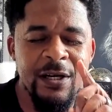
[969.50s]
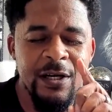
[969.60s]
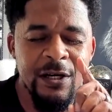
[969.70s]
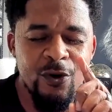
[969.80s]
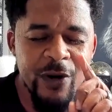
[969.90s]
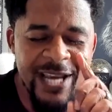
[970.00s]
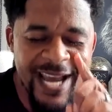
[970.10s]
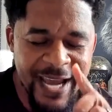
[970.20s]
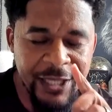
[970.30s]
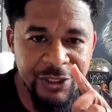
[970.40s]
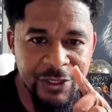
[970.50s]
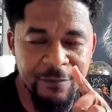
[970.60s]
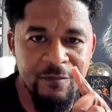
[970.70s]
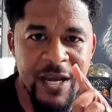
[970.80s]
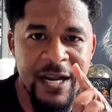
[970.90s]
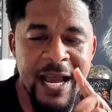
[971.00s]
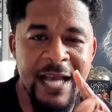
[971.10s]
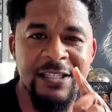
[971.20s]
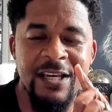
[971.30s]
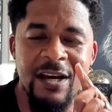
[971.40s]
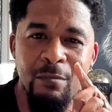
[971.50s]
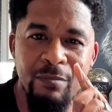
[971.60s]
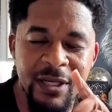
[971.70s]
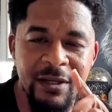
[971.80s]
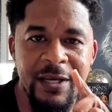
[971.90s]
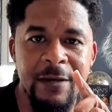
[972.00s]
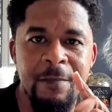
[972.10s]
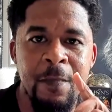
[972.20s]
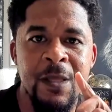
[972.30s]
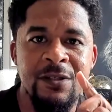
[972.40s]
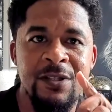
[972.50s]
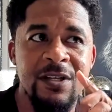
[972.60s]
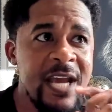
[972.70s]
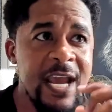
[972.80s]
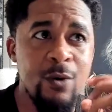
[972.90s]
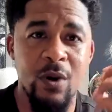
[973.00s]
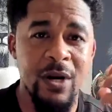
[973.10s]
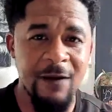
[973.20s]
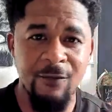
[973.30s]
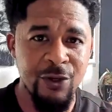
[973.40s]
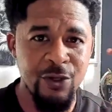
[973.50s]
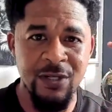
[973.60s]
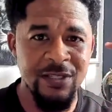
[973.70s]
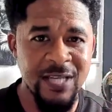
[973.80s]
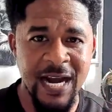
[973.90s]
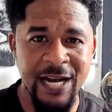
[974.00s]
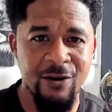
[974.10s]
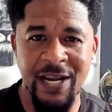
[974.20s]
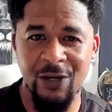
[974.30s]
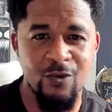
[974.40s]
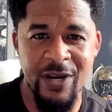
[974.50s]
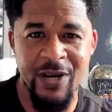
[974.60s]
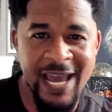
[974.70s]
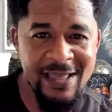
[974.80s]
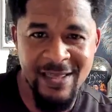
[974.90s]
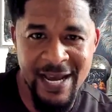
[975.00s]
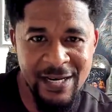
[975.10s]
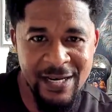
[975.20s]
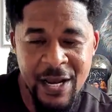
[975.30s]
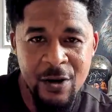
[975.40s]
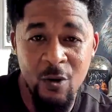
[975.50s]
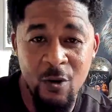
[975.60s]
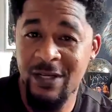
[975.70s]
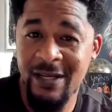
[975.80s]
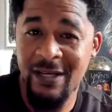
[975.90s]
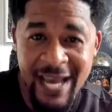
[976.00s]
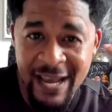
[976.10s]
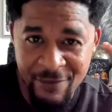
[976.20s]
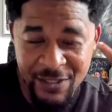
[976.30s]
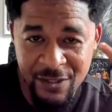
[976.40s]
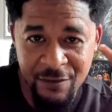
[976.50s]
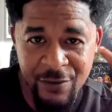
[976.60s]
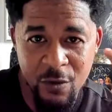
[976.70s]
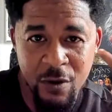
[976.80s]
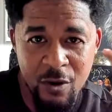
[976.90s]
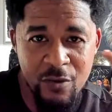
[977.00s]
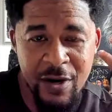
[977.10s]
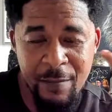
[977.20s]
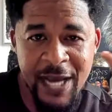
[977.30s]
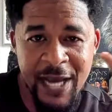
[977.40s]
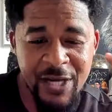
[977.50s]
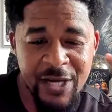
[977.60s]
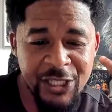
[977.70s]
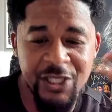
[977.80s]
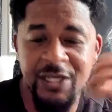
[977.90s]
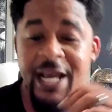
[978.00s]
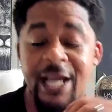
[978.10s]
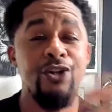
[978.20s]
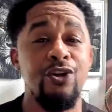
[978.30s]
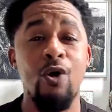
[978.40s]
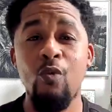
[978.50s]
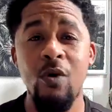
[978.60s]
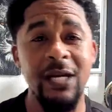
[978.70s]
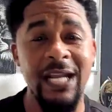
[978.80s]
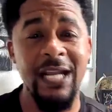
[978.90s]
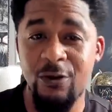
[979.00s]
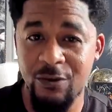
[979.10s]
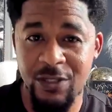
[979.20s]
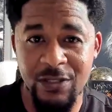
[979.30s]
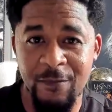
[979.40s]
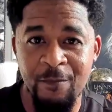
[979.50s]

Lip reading: creation that has the ability to take whatever you desire and create that on the canvas of your own imagination, and no one else